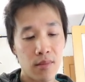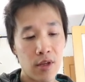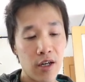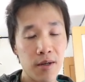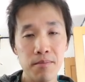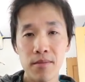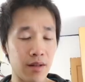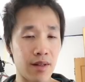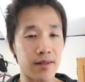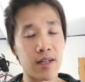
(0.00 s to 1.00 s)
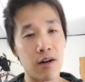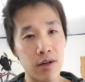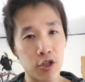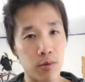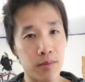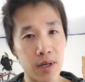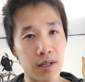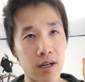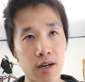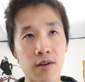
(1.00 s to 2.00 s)
Okay, that's how I sharpen my
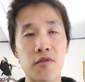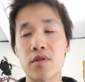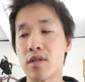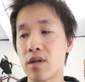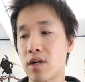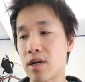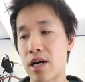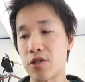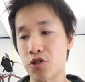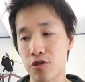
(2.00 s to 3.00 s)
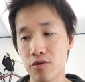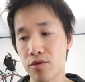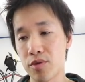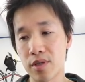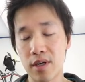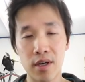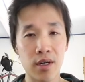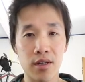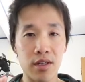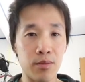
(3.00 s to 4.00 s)
knives. I choose
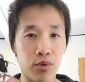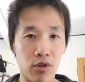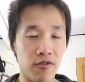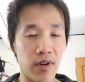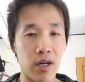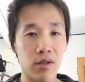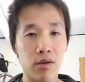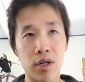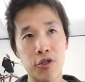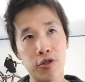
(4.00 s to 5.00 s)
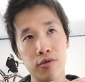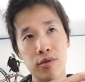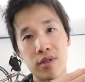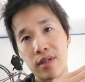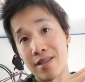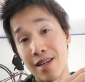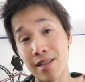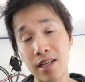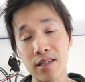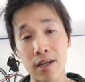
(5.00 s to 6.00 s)
the profile, or I choose the
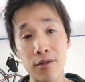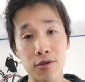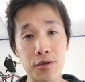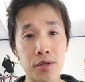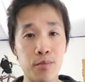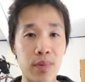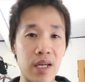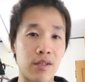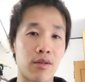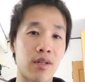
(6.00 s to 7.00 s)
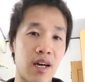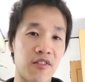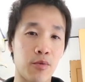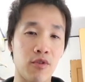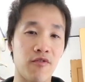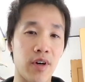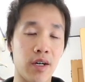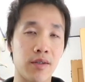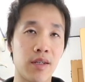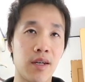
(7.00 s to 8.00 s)
technique that I use based on the knife's
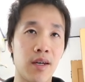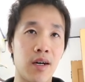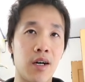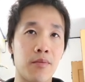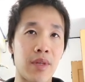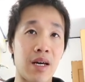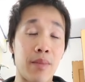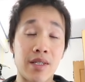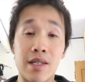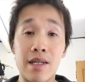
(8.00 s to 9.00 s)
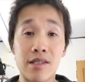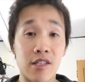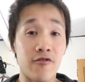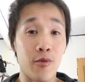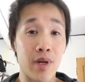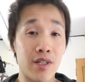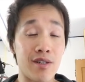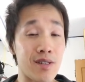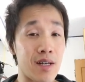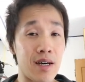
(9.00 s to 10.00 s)
profile. That makes it easiest for me to
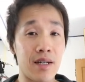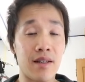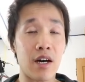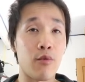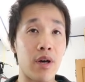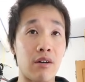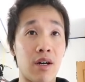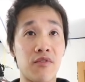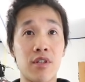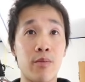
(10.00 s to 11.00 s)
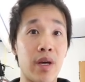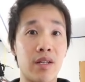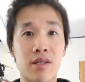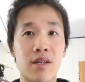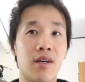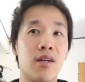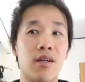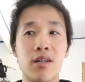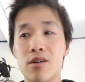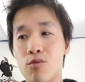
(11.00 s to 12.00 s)
decide. That way I don't have to debate,
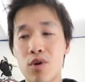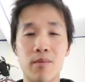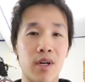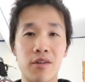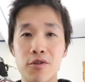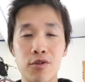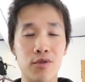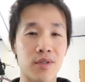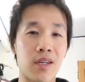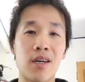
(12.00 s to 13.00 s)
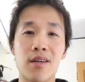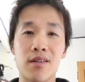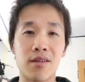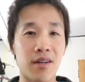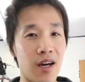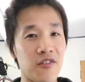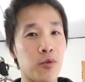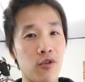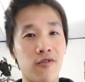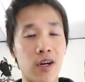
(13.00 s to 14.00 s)
you know, what I'm going to use. The knife's
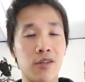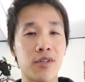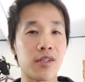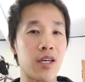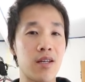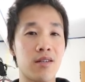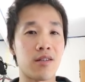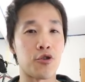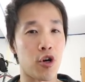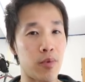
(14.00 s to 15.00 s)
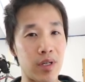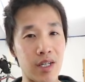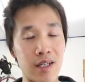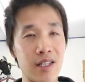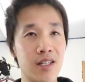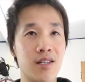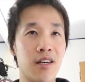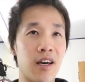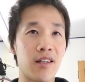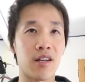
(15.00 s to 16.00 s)
profile dictates the sharpening
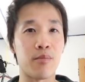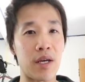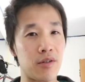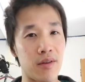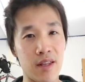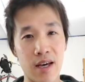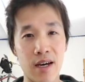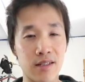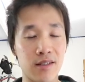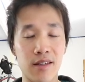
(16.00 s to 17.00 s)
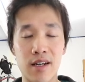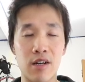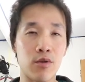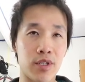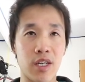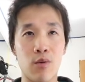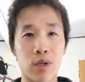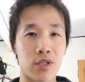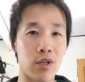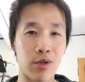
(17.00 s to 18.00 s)
technique, and then based on that, then I will decide
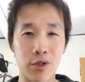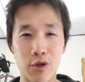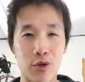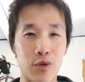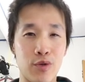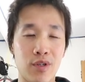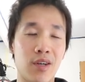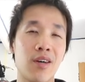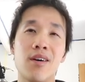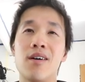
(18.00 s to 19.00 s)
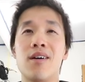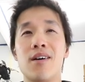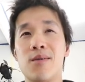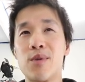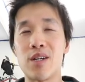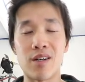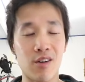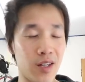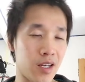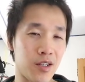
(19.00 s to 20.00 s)
what stone to use, you know,
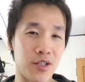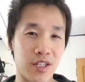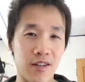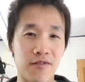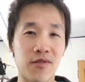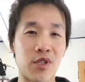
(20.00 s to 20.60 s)
and all that good stuff.